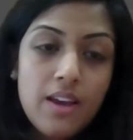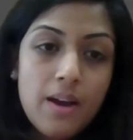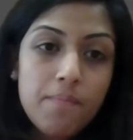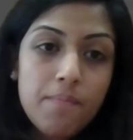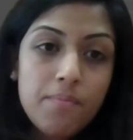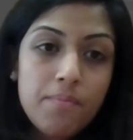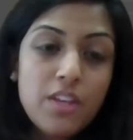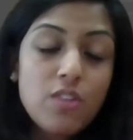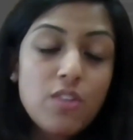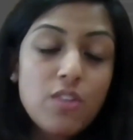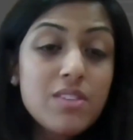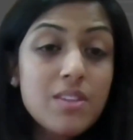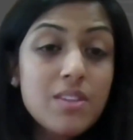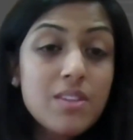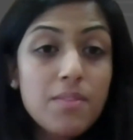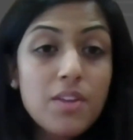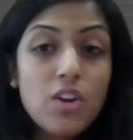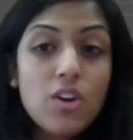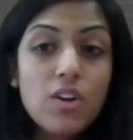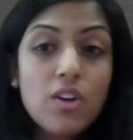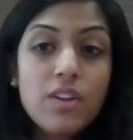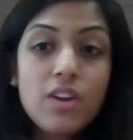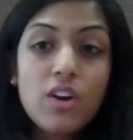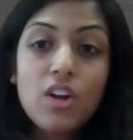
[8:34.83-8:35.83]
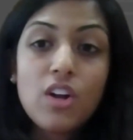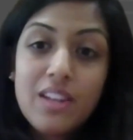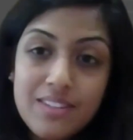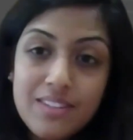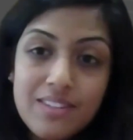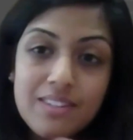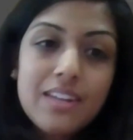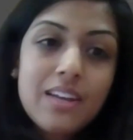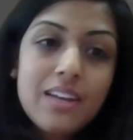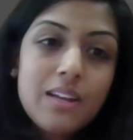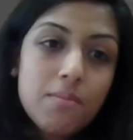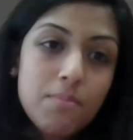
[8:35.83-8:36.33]
use something called a
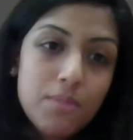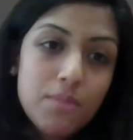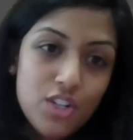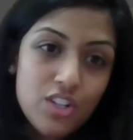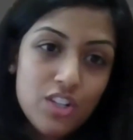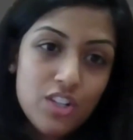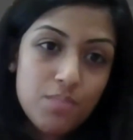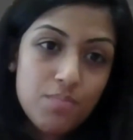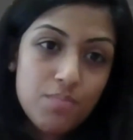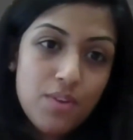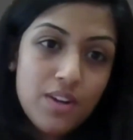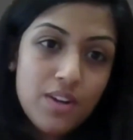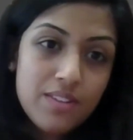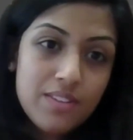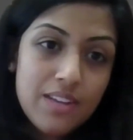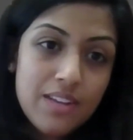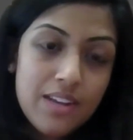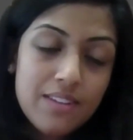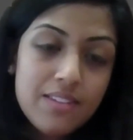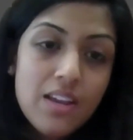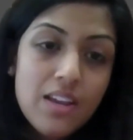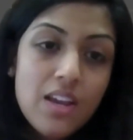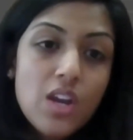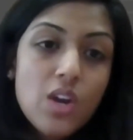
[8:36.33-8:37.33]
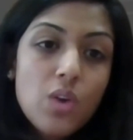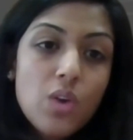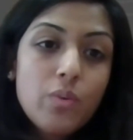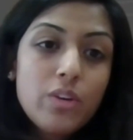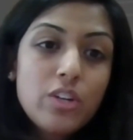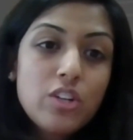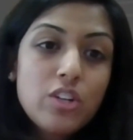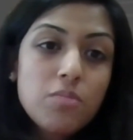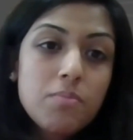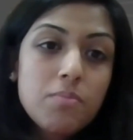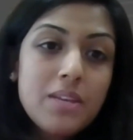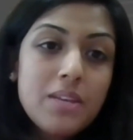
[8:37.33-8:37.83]
holistic admissions process,
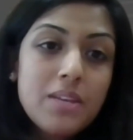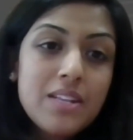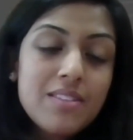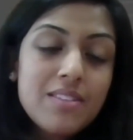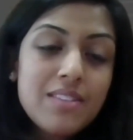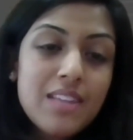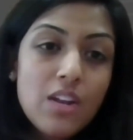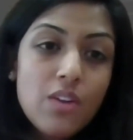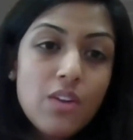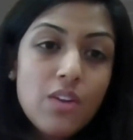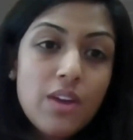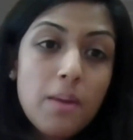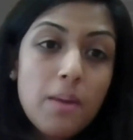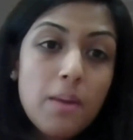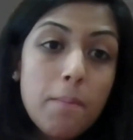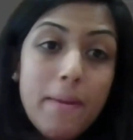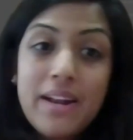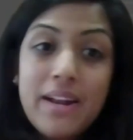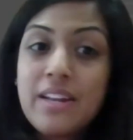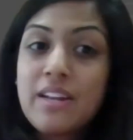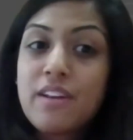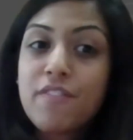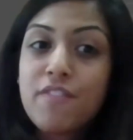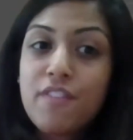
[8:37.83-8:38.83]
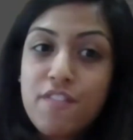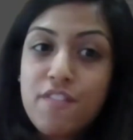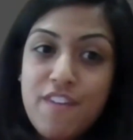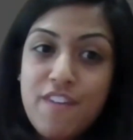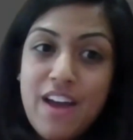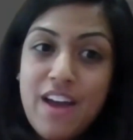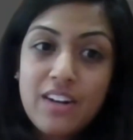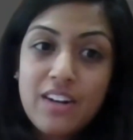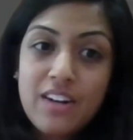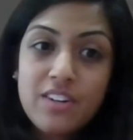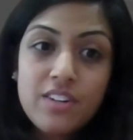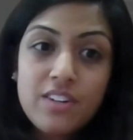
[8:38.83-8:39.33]
which means they look at many different
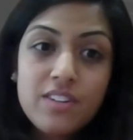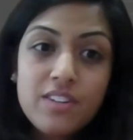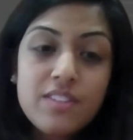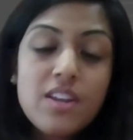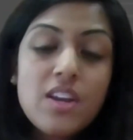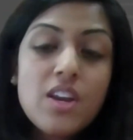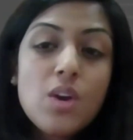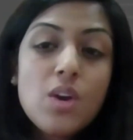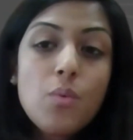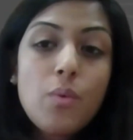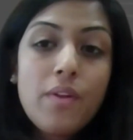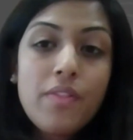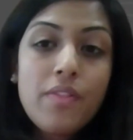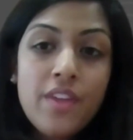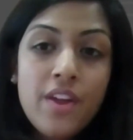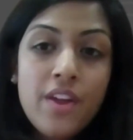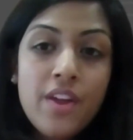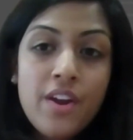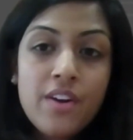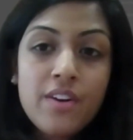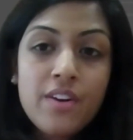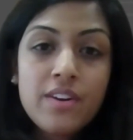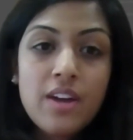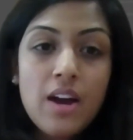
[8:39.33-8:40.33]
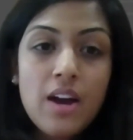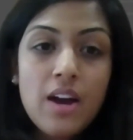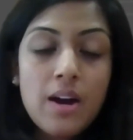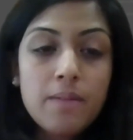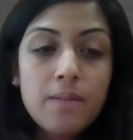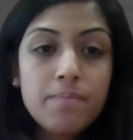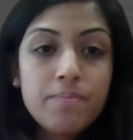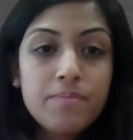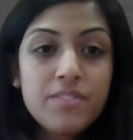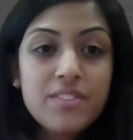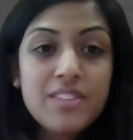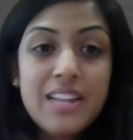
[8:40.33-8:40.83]
factors when
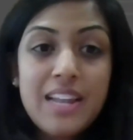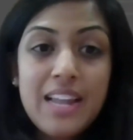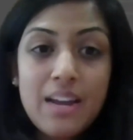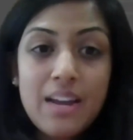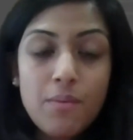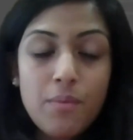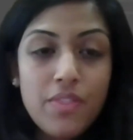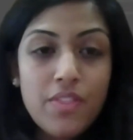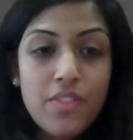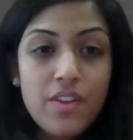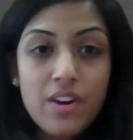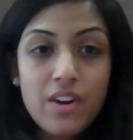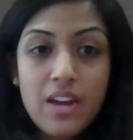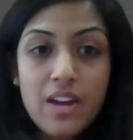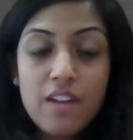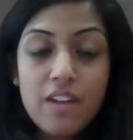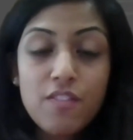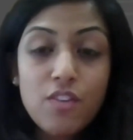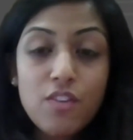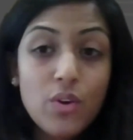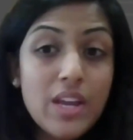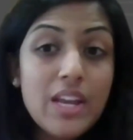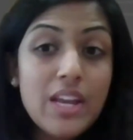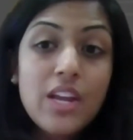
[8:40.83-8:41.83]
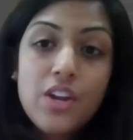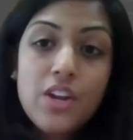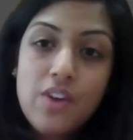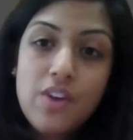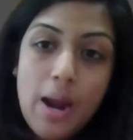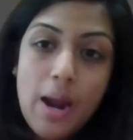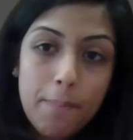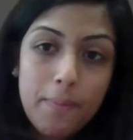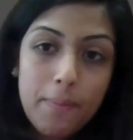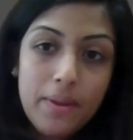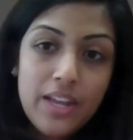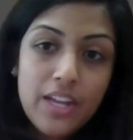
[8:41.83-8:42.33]
they're kind of looking at your
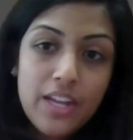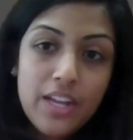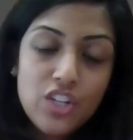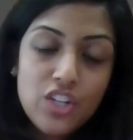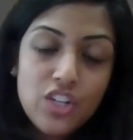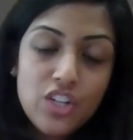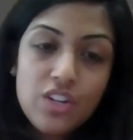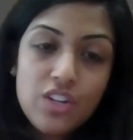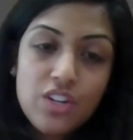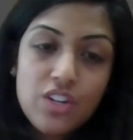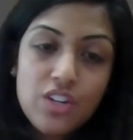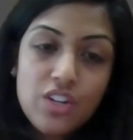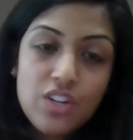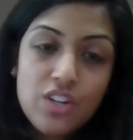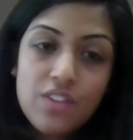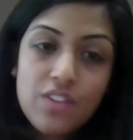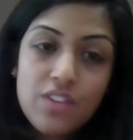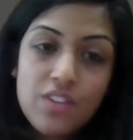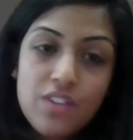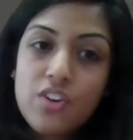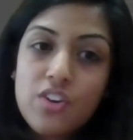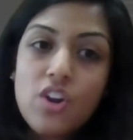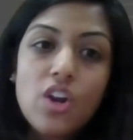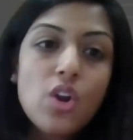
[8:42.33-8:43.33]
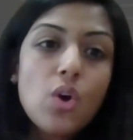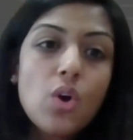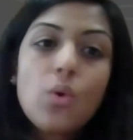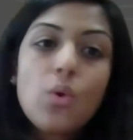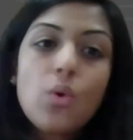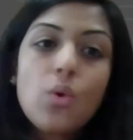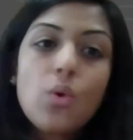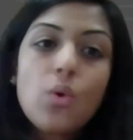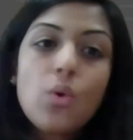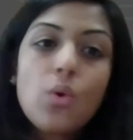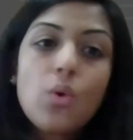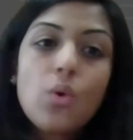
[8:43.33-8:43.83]
application. They're not
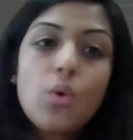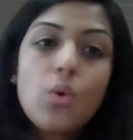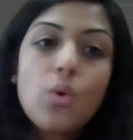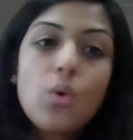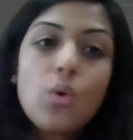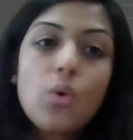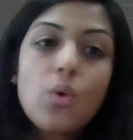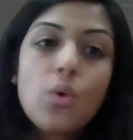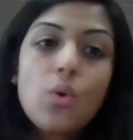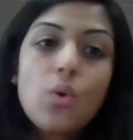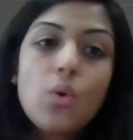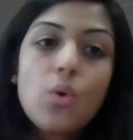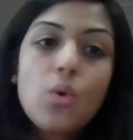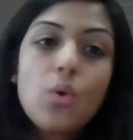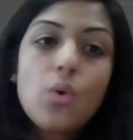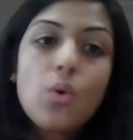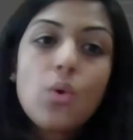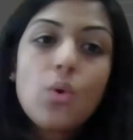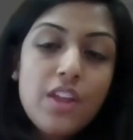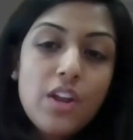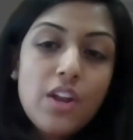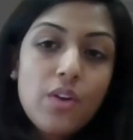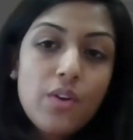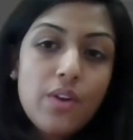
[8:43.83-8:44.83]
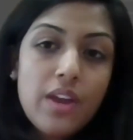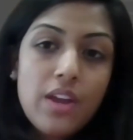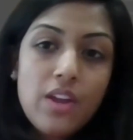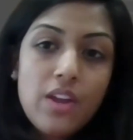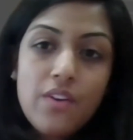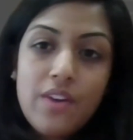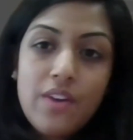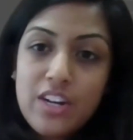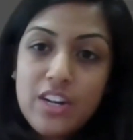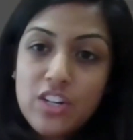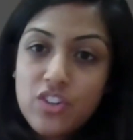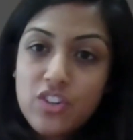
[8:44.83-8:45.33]
only looking at the data points.
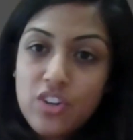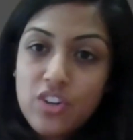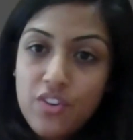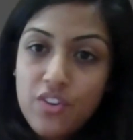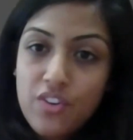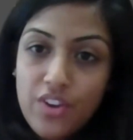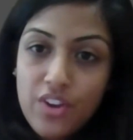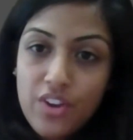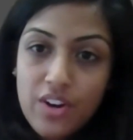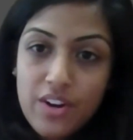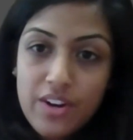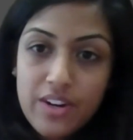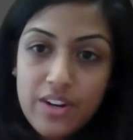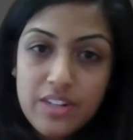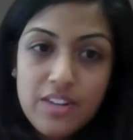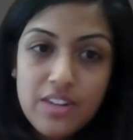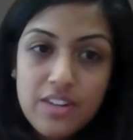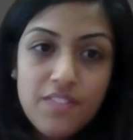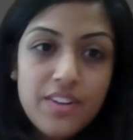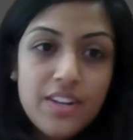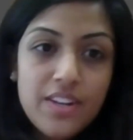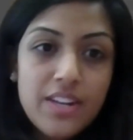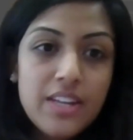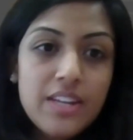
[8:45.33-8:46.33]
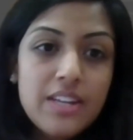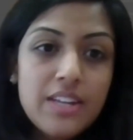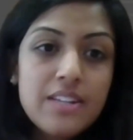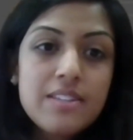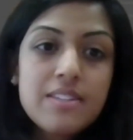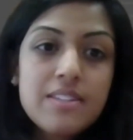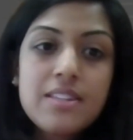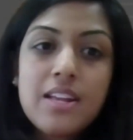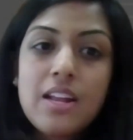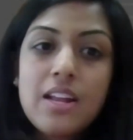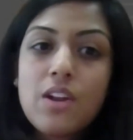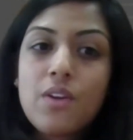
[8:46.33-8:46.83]
They look at your extracurricular
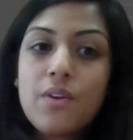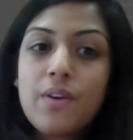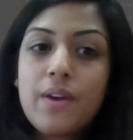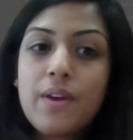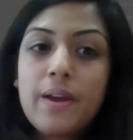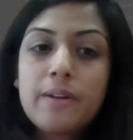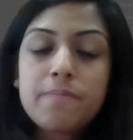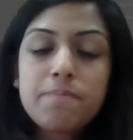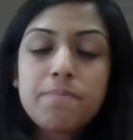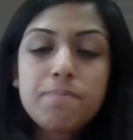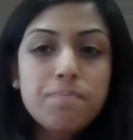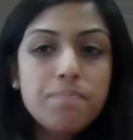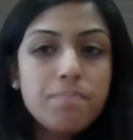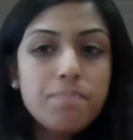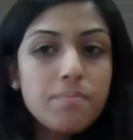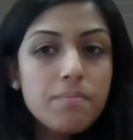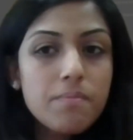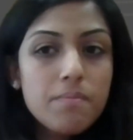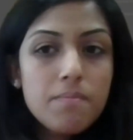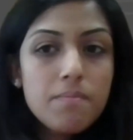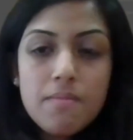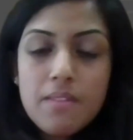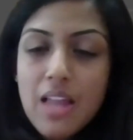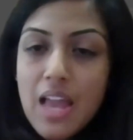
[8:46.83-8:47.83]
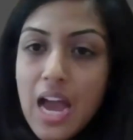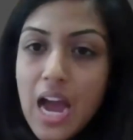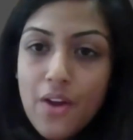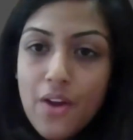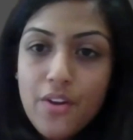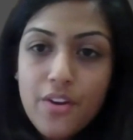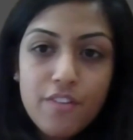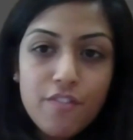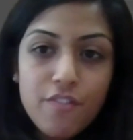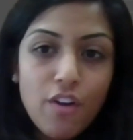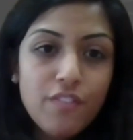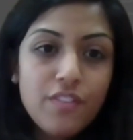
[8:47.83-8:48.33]
activities. They look at how you're
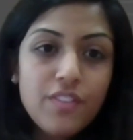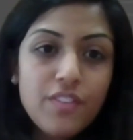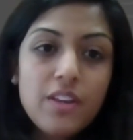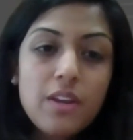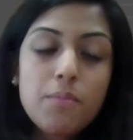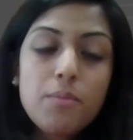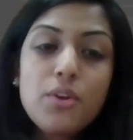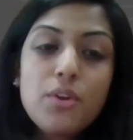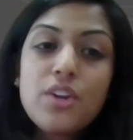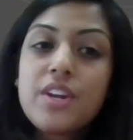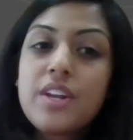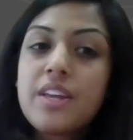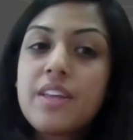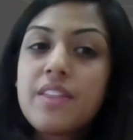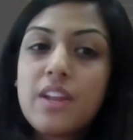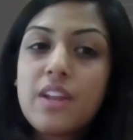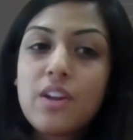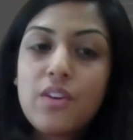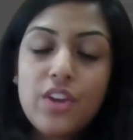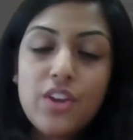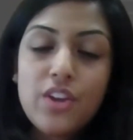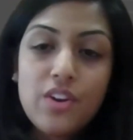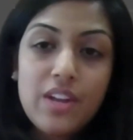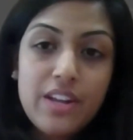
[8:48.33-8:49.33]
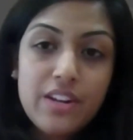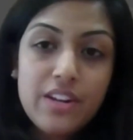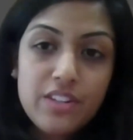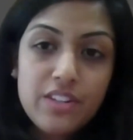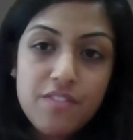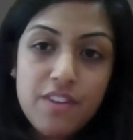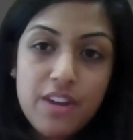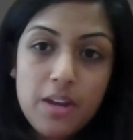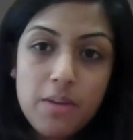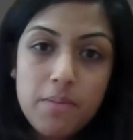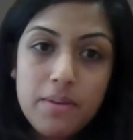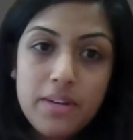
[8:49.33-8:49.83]
involved in the community. They look at your letters of
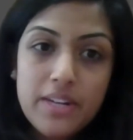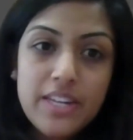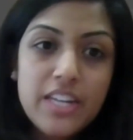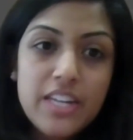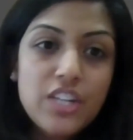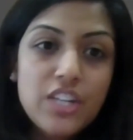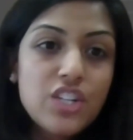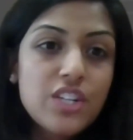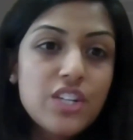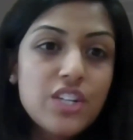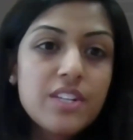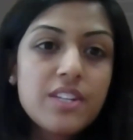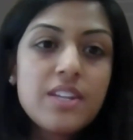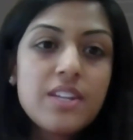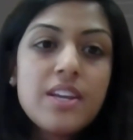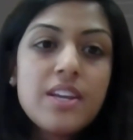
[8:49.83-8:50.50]
recommendation.